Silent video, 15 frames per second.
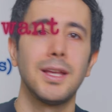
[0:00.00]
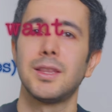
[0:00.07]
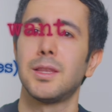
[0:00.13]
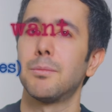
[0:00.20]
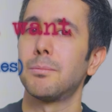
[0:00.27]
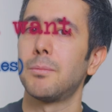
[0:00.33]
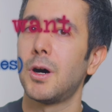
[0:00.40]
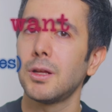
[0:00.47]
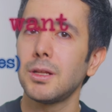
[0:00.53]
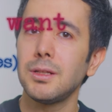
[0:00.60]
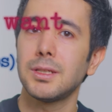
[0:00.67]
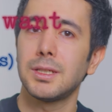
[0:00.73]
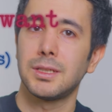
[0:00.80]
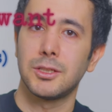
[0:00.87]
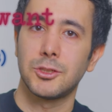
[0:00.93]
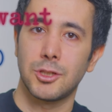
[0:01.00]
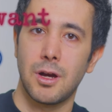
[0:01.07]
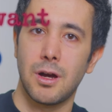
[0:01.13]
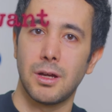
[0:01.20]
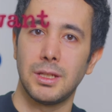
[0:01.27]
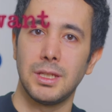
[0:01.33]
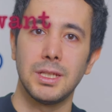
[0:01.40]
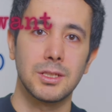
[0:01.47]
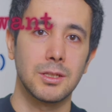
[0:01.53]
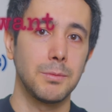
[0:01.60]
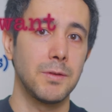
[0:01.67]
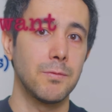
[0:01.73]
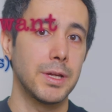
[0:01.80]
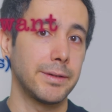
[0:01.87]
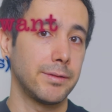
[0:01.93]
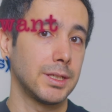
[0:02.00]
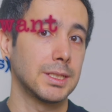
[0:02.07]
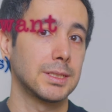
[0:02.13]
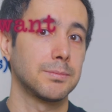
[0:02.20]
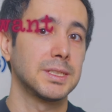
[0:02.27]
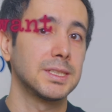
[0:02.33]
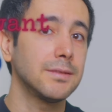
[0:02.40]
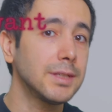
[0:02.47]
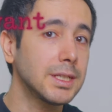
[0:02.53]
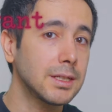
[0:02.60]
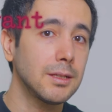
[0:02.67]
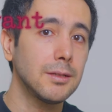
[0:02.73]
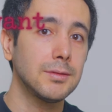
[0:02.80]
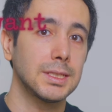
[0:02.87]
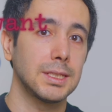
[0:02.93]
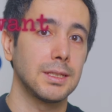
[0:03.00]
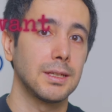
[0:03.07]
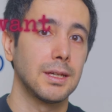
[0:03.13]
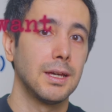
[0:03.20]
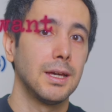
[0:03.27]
The model in the shot needs to be wearing specific clothing.